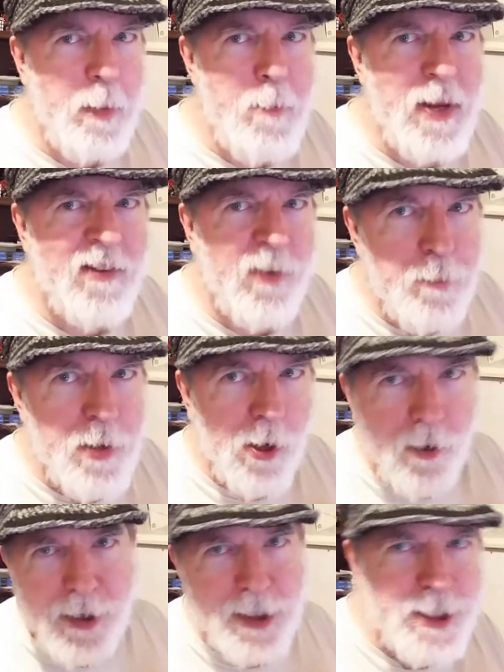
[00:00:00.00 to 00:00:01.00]
a bit of a
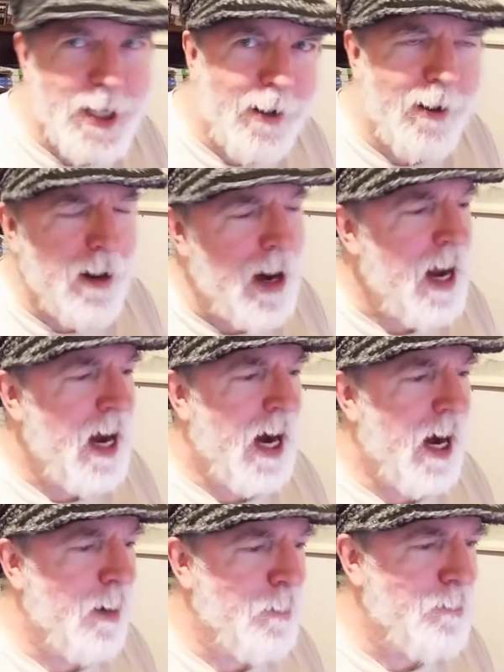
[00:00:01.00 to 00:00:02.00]
purist here
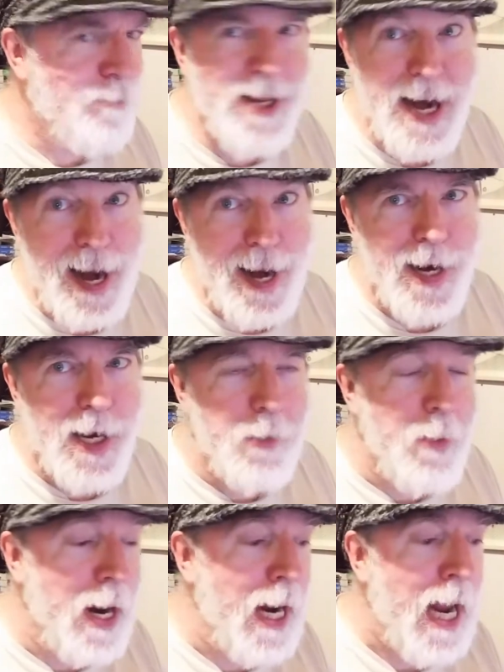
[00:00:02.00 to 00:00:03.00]
um, today
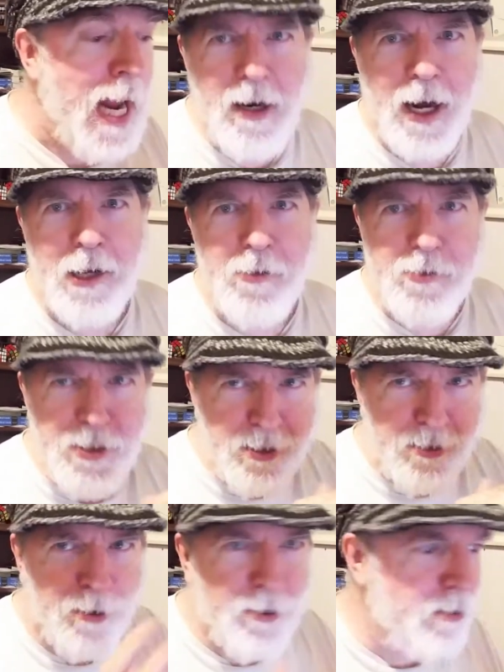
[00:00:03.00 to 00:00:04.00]
anyway. I use
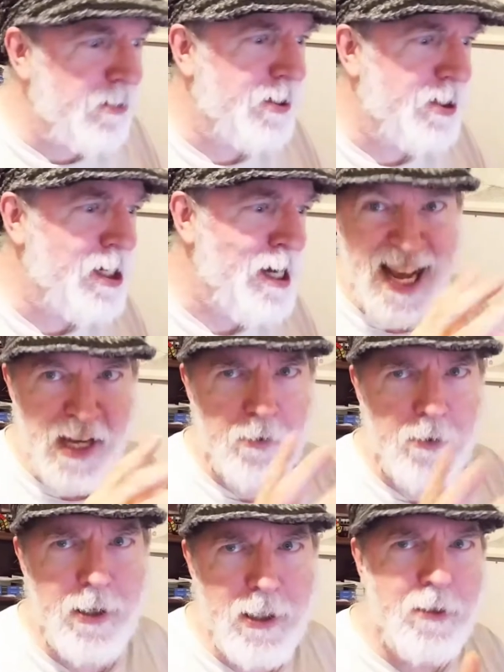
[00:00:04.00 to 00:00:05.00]
circles in
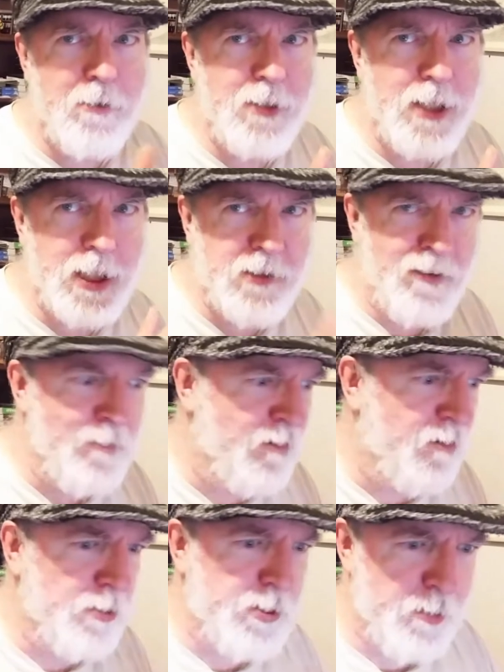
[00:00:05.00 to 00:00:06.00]
order to do this from
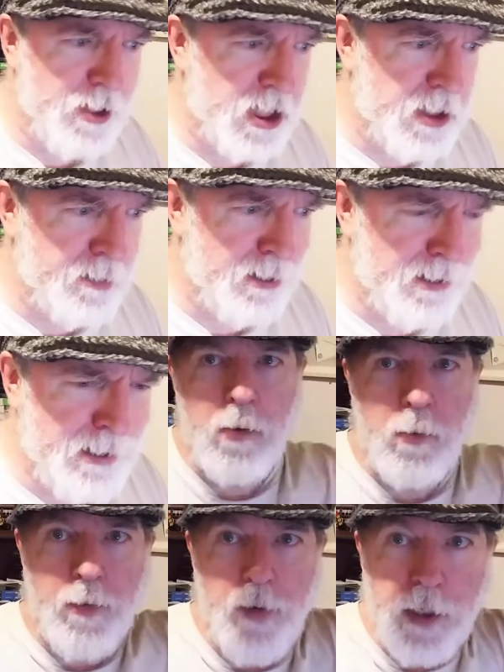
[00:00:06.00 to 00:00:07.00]
first principles.
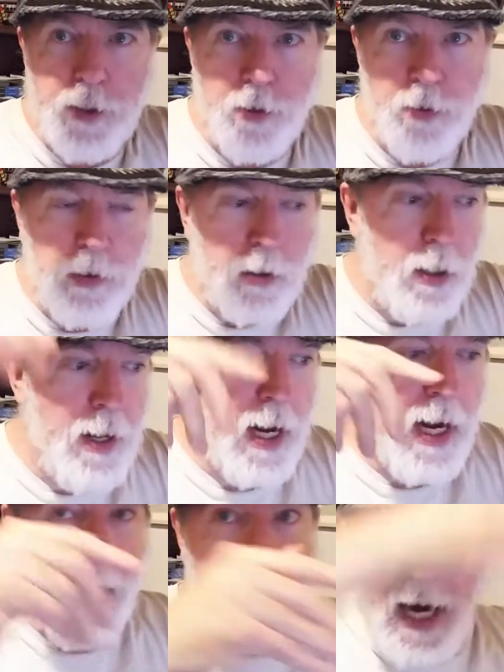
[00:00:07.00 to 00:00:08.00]
We've got a circle
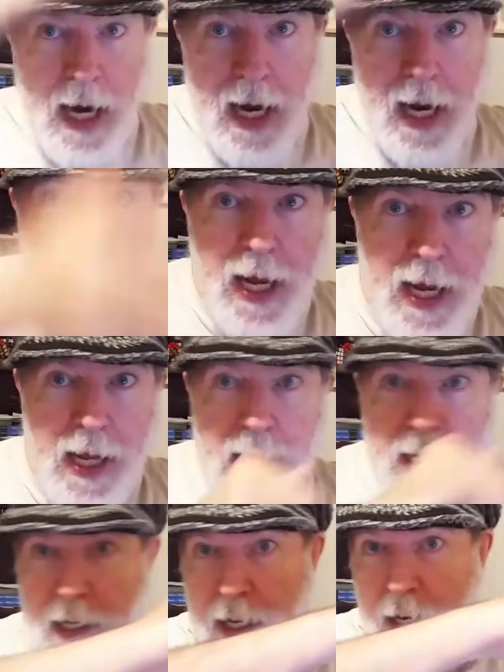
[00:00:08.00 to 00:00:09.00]

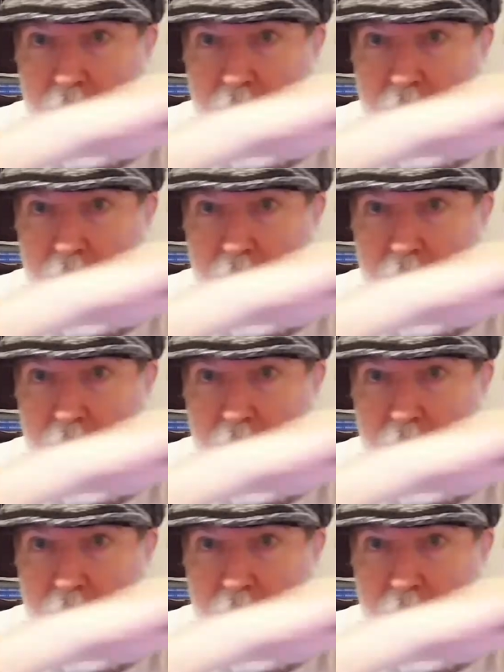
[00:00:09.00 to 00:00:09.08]
and